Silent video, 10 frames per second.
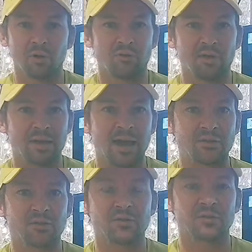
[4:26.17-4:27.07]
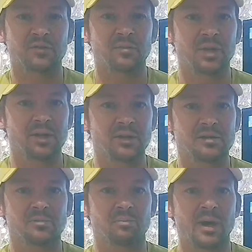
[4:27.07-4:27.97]
perfectly 150
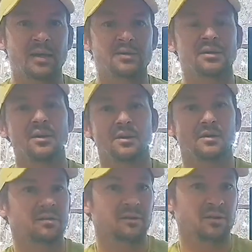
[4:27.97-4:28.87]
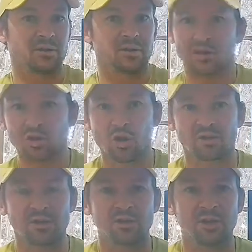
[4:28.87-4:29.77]
meters, but the
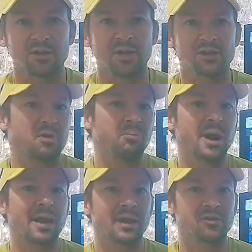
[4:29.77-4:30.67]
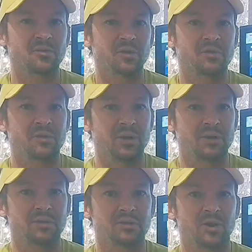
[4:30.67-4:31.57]
shot that you're hitting is not playing 150
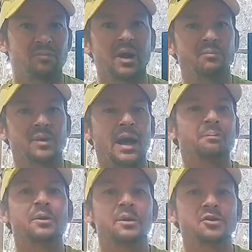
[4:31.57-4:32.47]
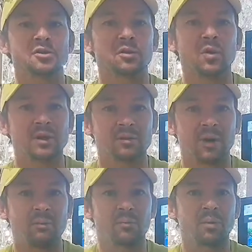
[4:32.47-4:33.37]
meters. So it might be uphill into the wind. It
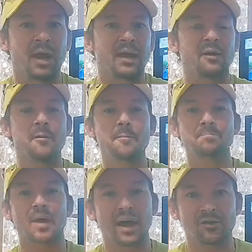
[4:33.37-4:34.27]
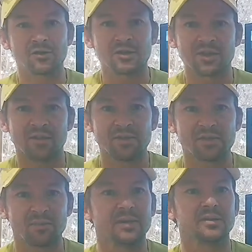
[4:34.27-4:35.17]
might be playing
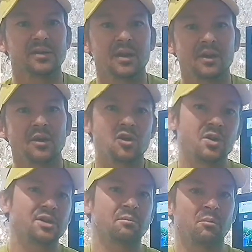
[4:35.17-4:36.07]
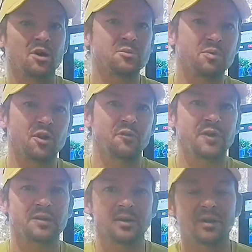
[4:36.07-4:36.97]
170 meters. You hit the most
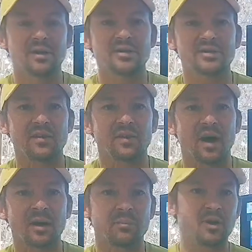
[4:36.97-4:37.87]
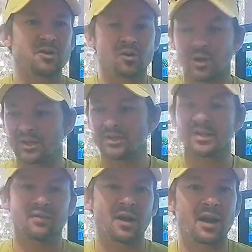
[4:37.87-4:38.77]
perfect 7-iron because you always hit
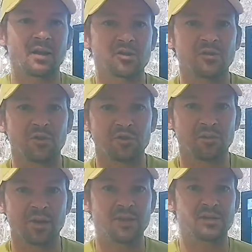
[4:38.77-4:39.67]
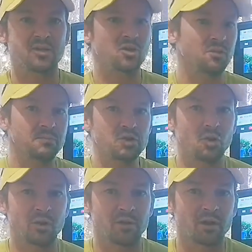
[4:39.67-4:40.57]
7-iron 150 meters and you're
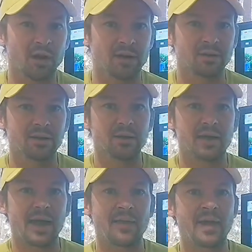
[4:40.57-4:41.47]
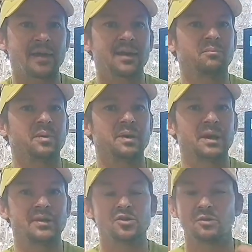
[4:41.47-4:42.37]
short of the green. And that can
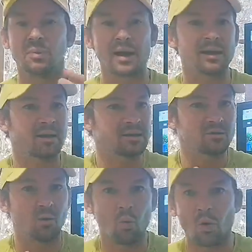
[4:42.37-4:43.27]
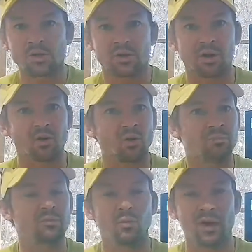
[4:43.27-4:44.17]
lead to bunkers or water
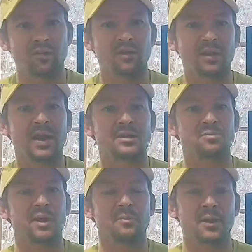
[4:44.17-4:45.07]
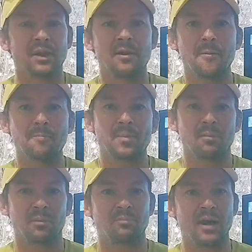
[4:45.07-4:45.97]
or whatever the case may be.
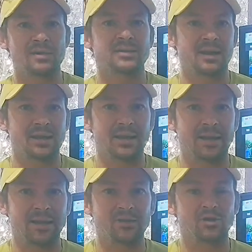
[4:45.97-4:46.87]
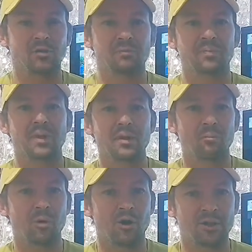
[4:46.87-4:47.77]
But basically it can lead to
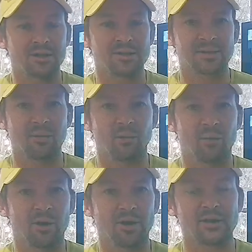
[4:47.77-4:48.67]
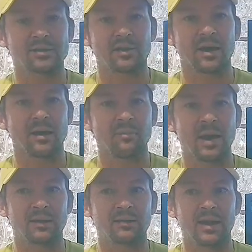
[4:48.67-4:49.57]
bogeys and double bogeys
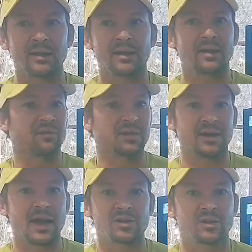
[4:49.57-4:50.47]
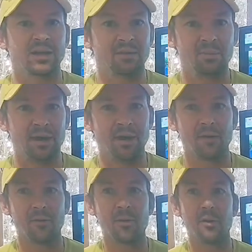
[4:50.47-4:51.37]
and never actually getting
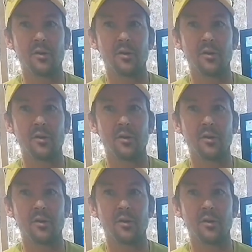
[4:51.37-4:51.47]
better.